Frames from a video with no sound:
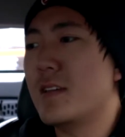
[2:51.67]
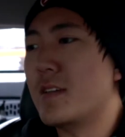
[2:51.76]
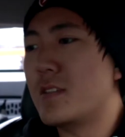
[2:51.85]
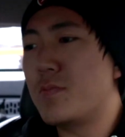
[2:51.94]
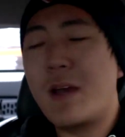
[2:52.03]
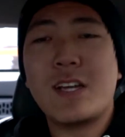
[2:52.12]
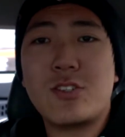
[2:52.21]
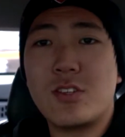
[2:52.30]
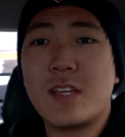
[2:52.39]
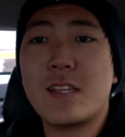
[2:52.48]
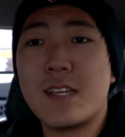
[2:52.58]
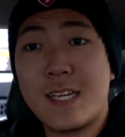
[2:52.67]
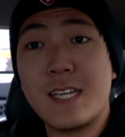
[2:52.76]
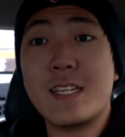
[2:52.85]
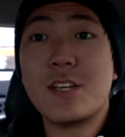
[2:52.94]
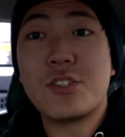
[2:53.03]
especially in the
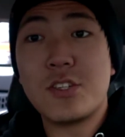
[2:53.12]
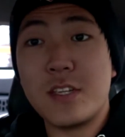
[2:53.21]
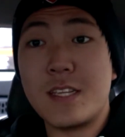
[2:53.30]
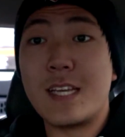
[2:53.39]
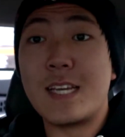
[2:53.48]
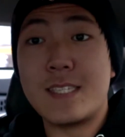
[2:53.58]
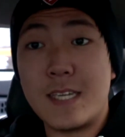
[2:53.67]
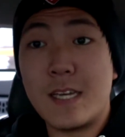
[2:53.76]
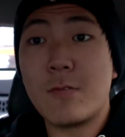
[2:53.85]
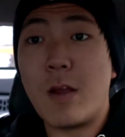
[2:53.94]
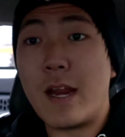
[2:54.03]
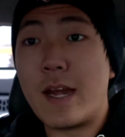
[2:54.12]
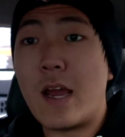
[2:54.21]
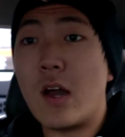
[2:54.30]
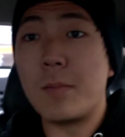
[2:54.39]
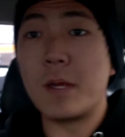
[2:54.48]
condition it's in right
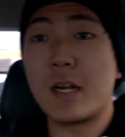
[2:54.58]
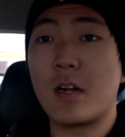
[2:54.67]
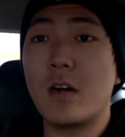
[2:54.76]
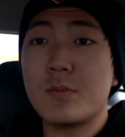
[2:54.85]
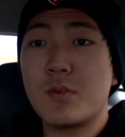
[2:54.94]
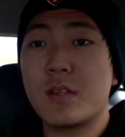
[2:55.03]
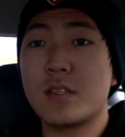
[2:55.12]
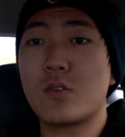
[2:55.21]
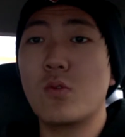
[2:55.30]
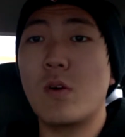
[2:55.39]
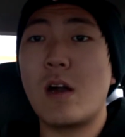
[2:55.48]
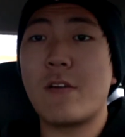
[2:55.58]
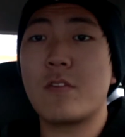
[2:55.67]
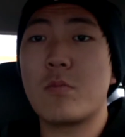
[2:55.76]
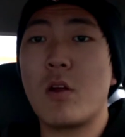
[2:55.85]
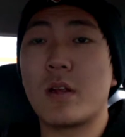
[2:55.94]
now. I mean, it comes with this cool
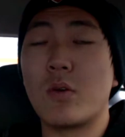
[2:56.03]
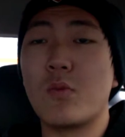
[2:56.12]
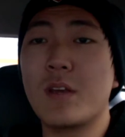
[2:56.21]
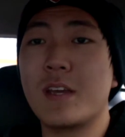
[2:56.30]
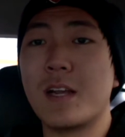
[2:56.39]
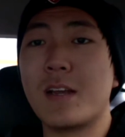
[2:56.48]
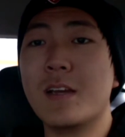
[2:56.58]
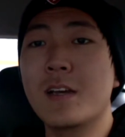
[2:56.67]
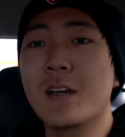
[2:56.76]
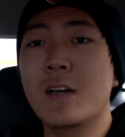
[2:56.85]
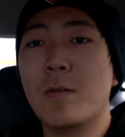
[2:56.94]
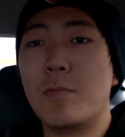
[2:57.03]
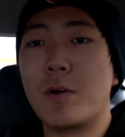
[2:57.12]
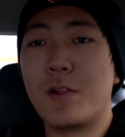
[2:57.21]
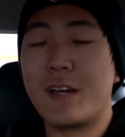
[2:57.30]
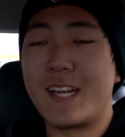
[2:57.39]
aftermarket wing,
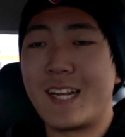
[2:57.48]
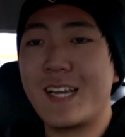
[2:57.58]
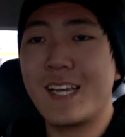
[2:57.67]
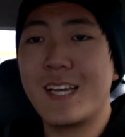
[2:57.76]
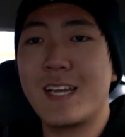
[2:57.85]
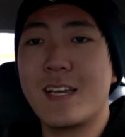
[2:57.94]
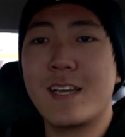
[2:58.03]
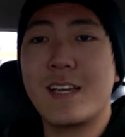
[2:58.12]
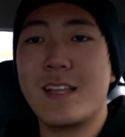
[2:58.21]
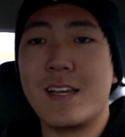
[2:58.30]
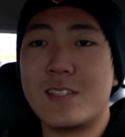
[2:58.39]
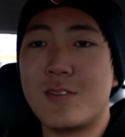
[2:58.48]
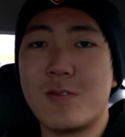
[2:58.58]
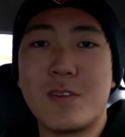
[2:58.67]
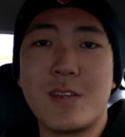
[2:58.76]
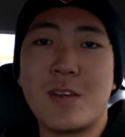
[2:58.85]
but like, that's
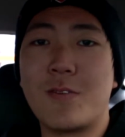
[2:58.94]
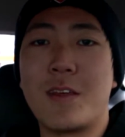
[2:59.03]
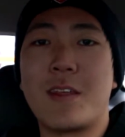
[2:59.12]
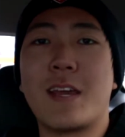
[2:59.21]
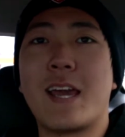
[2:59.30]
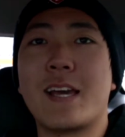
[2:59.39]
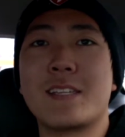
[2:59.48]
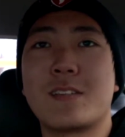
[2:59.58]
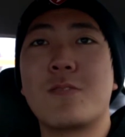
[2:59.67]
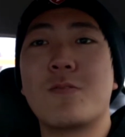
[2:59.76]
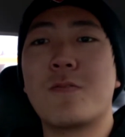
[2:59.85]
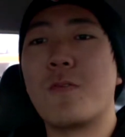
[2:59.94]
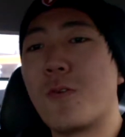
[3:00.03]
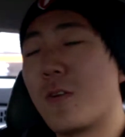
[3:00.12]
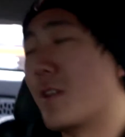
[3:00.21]
really the only thing it has going for